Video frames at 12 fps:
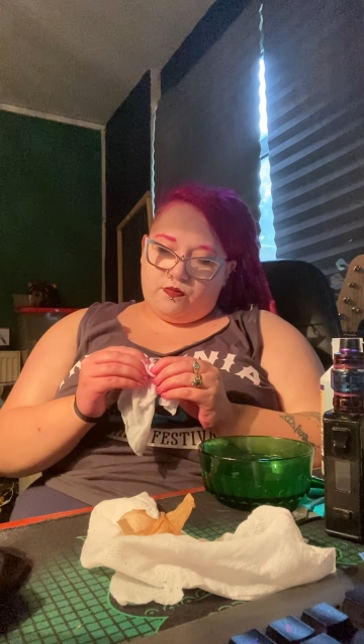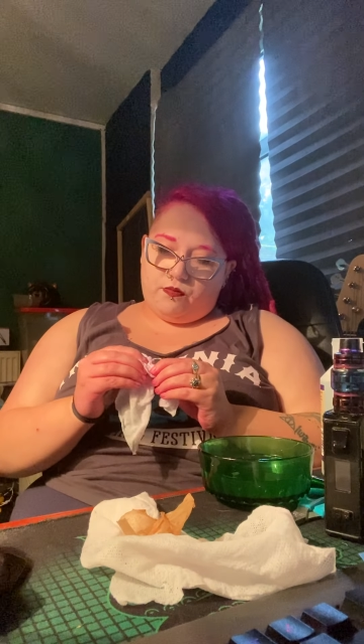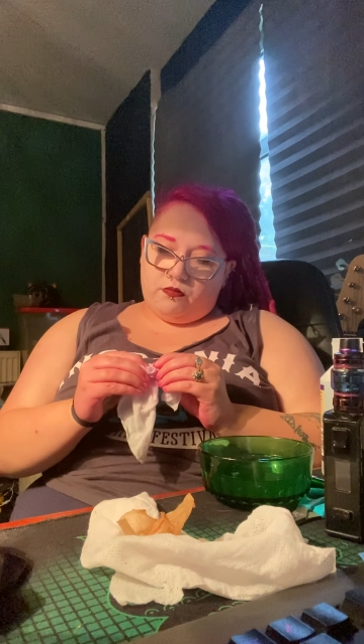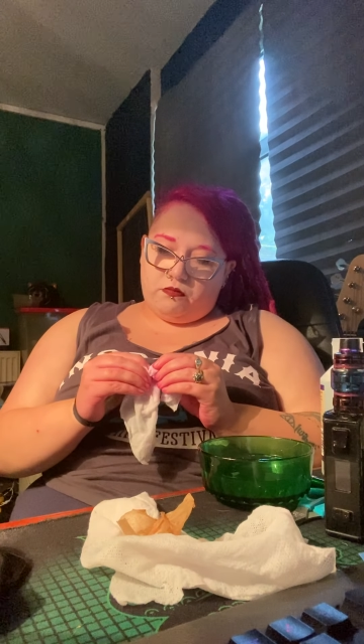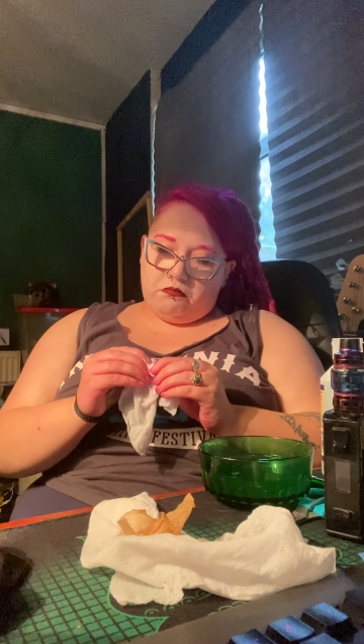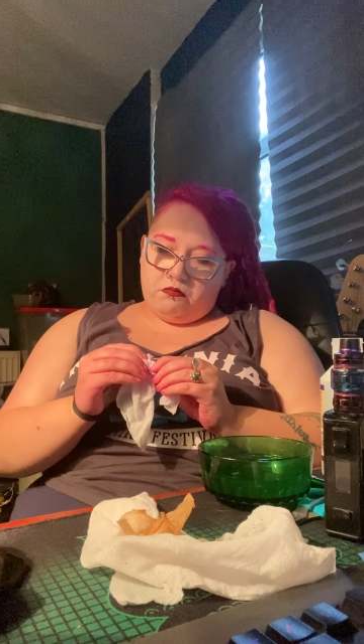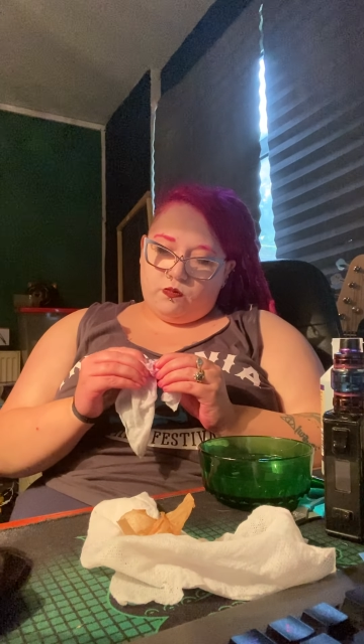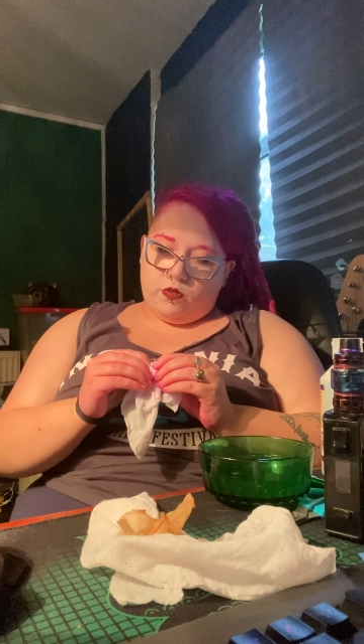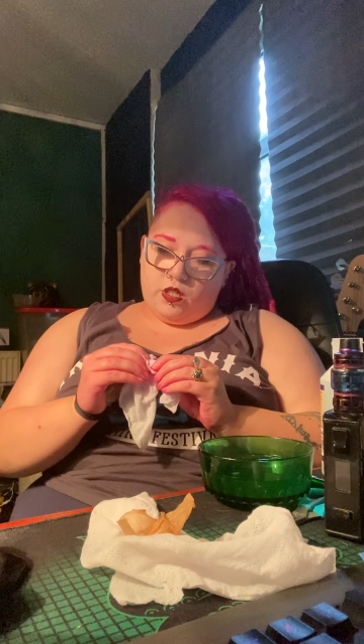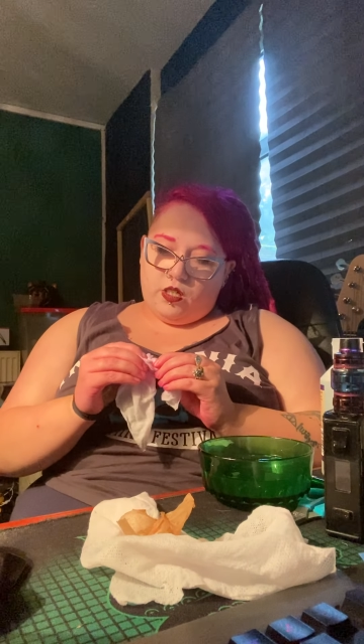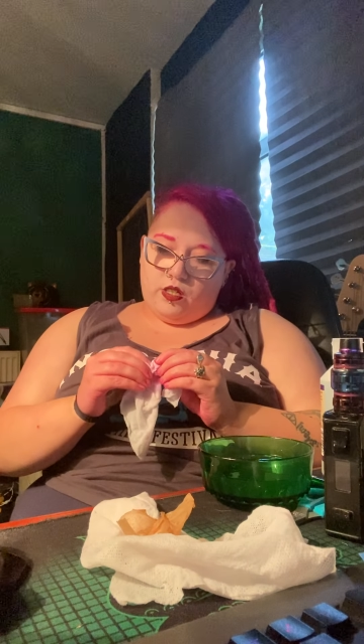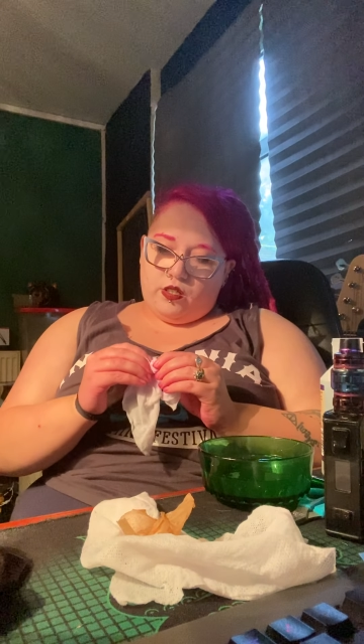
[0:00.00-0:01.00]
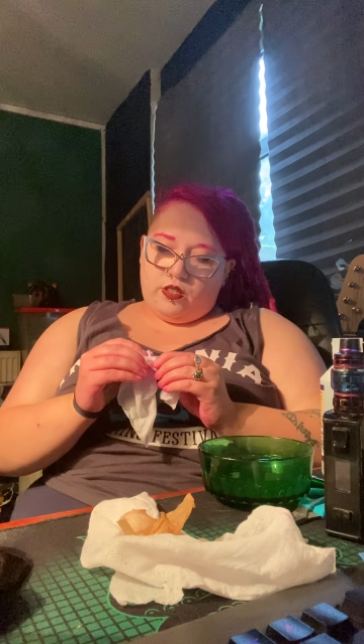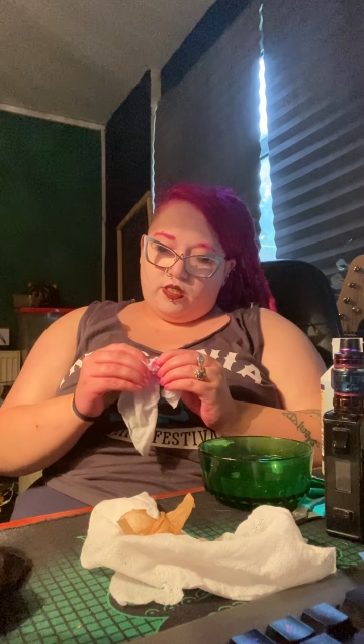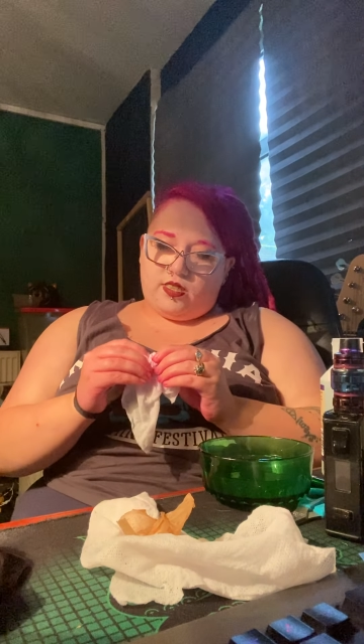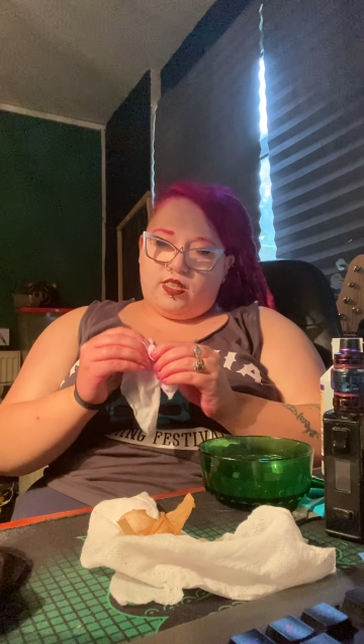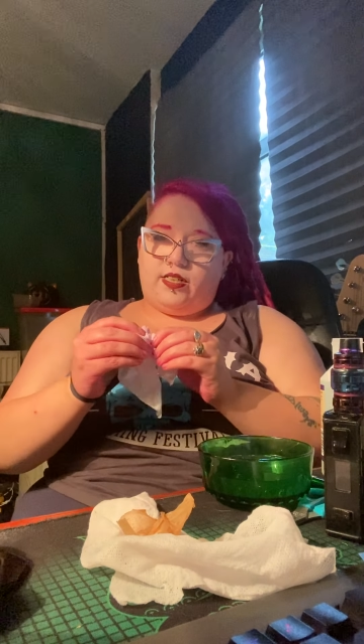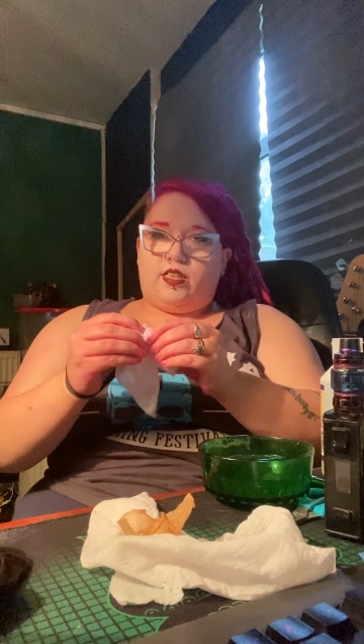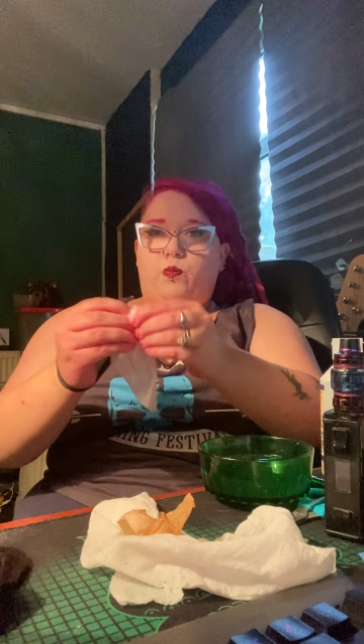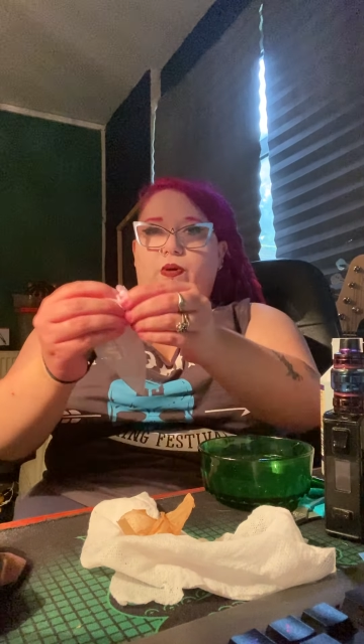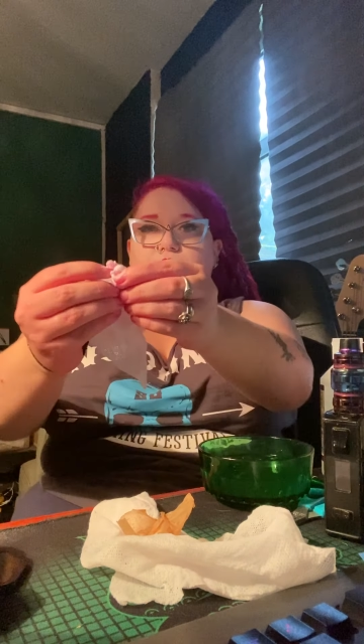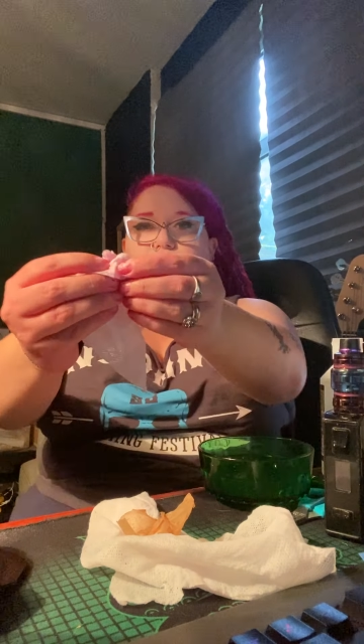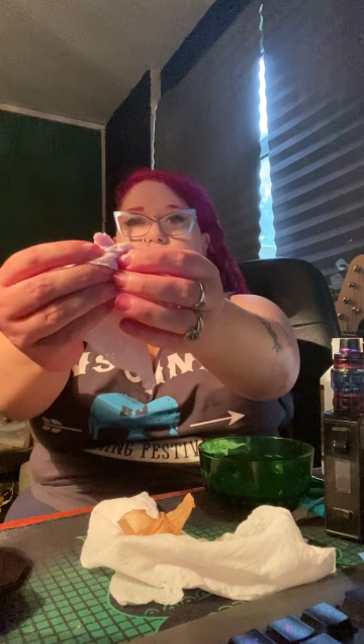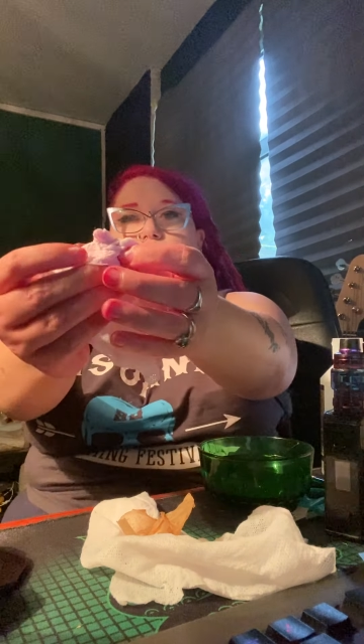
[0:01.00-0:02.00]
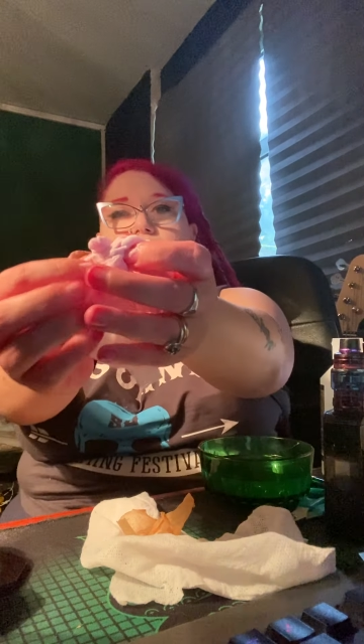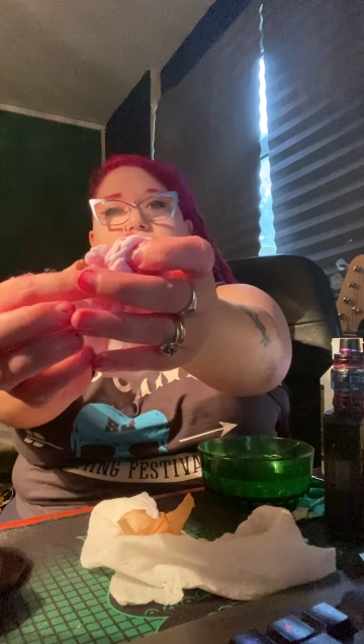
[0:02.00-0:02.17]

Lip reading: there's a little bit of foam on